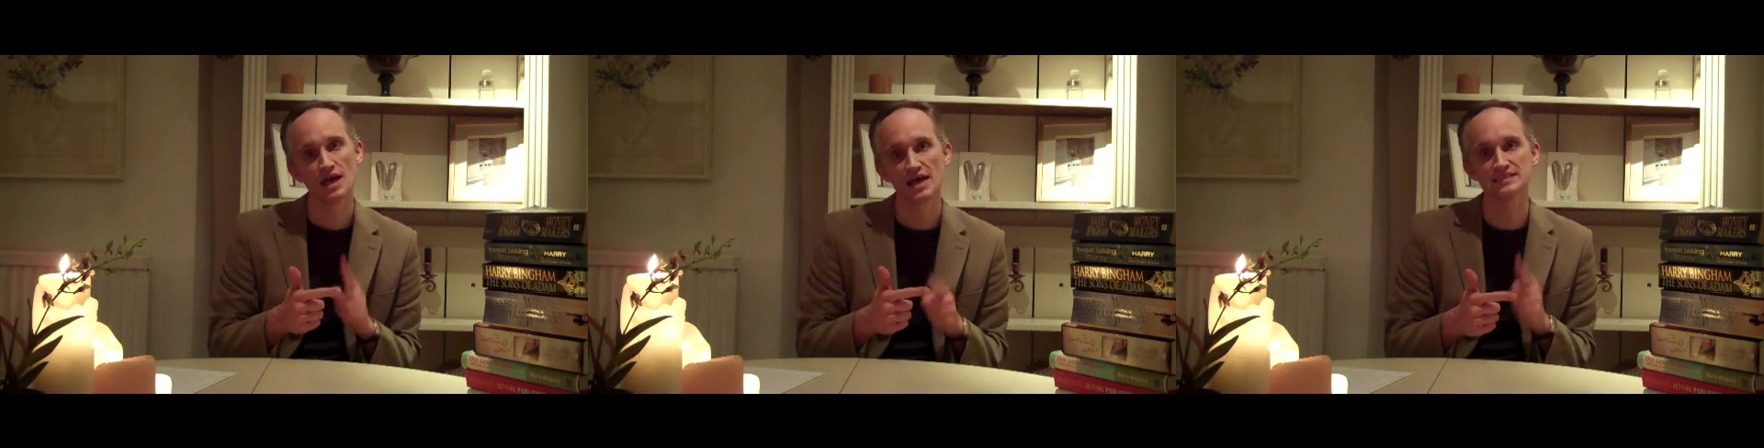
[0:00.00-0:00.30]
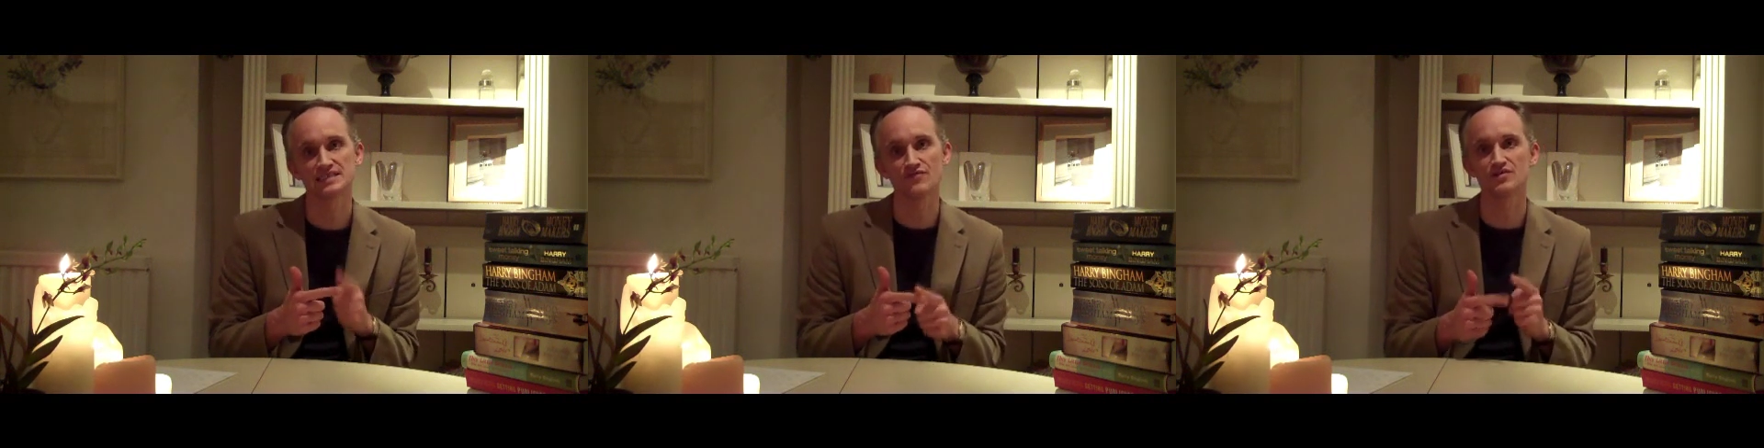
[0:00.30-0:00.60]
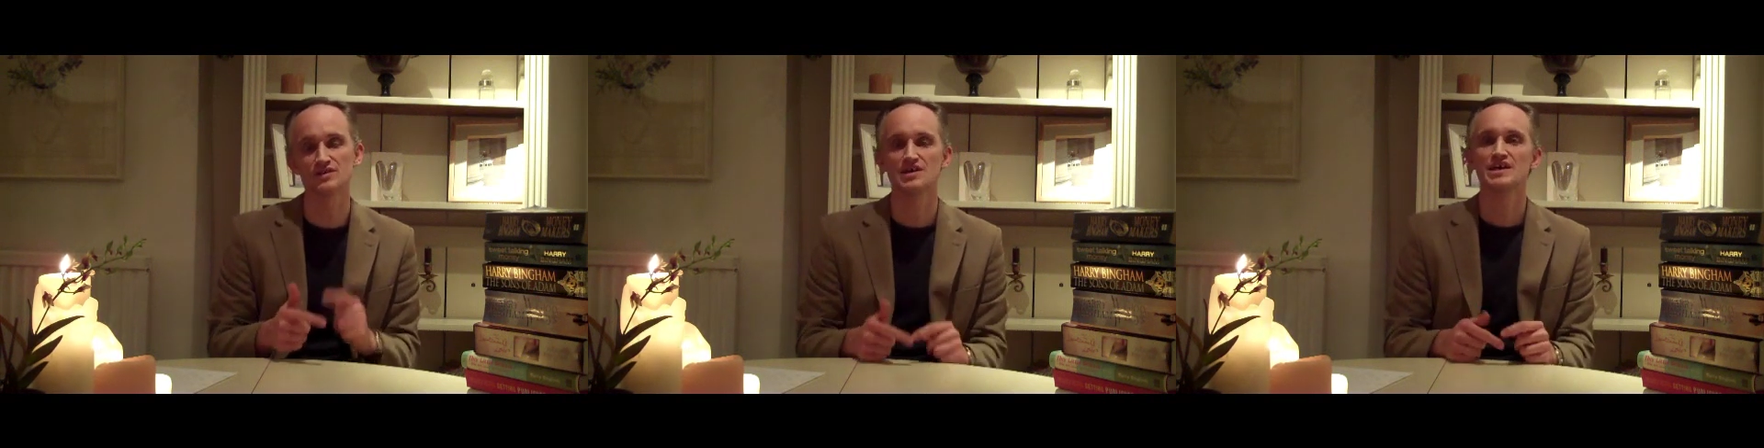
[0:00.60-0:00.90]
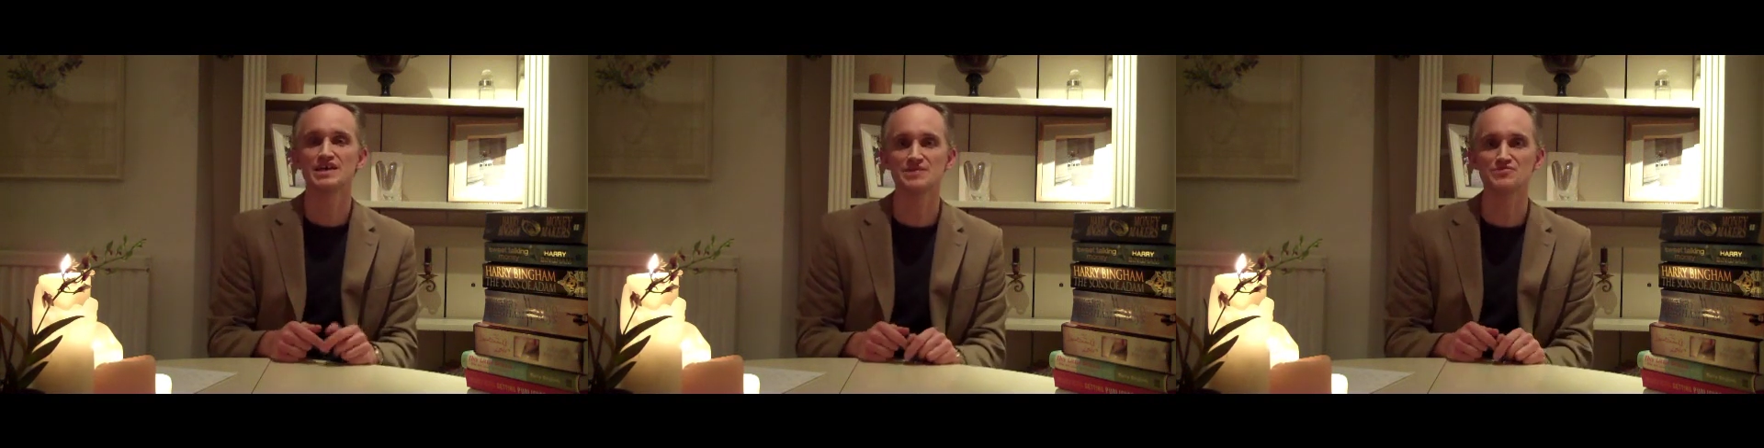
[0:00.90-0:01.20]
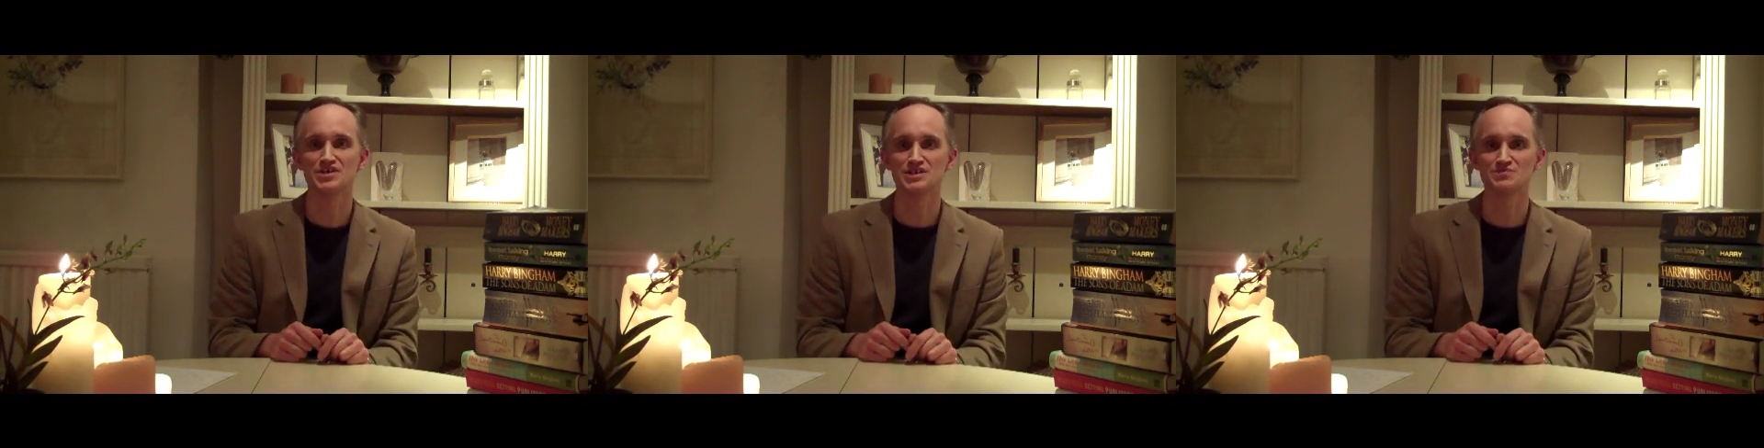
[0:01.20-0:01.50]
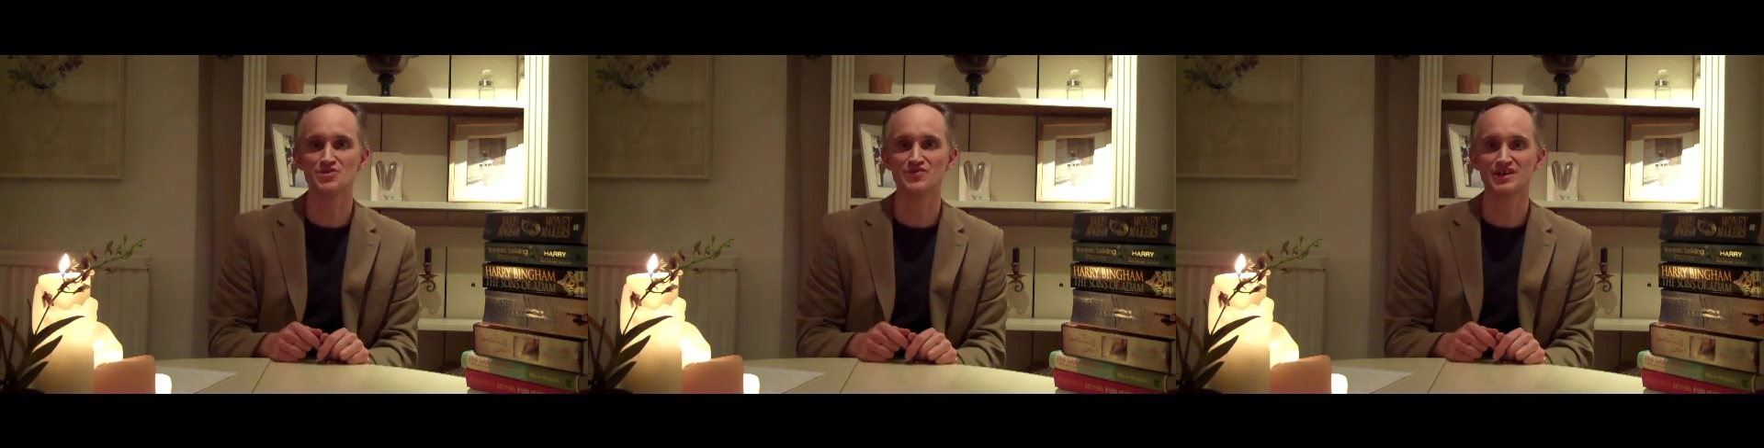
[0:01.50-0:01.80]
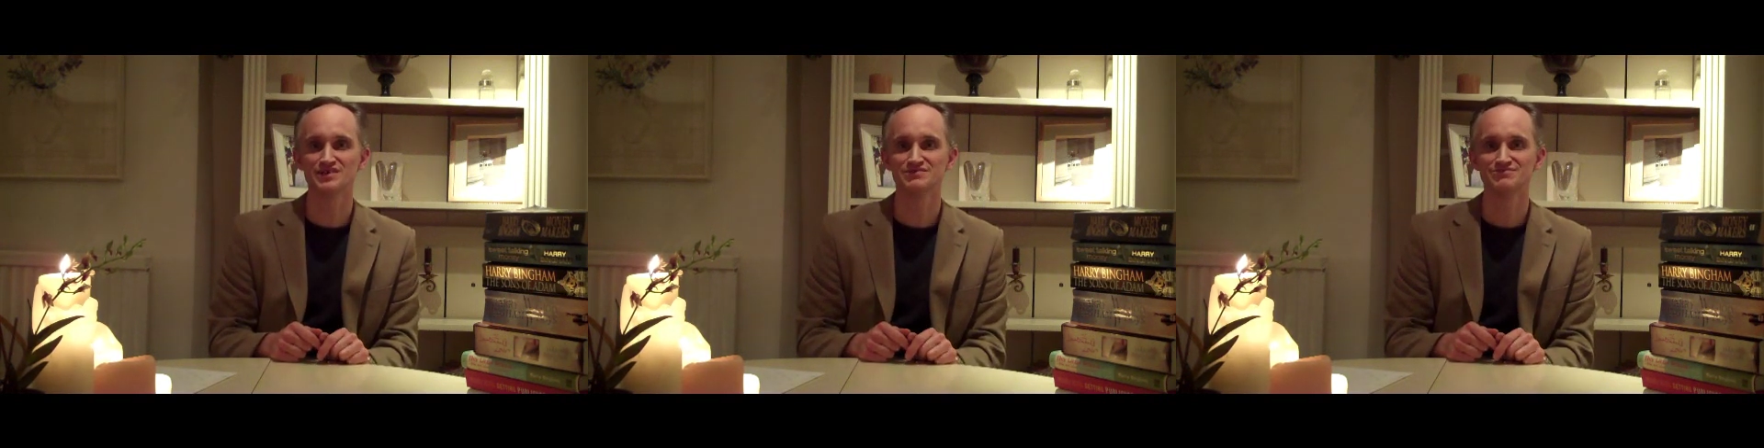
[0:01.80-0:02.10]
And 7, keep things moving.
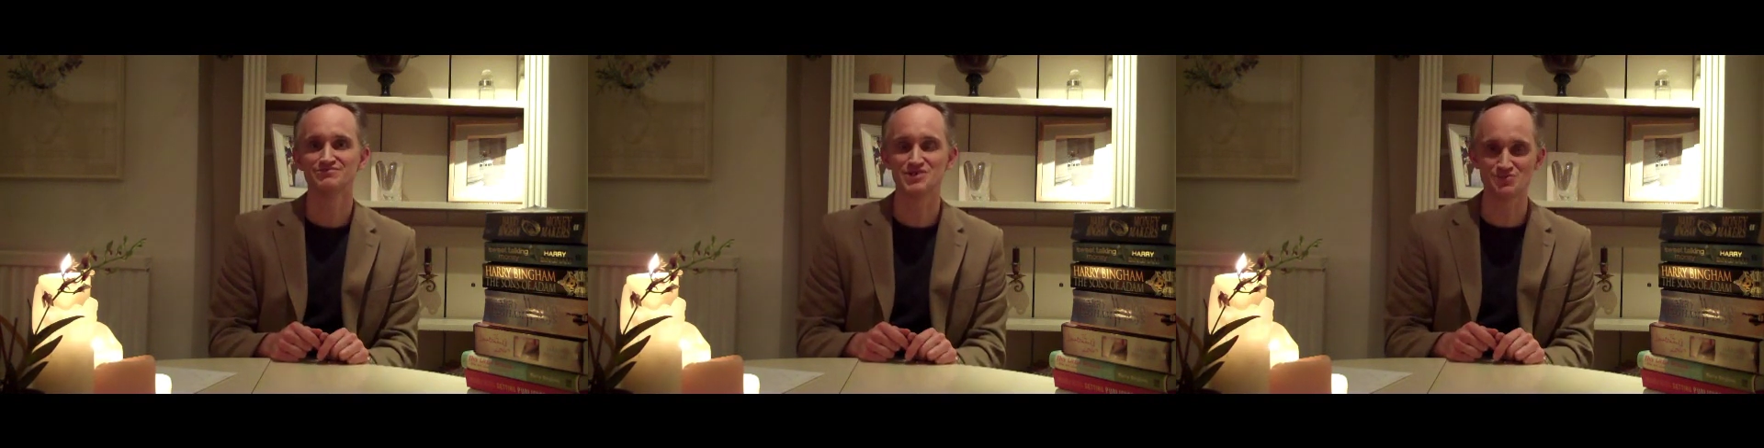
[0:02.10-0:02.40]
There's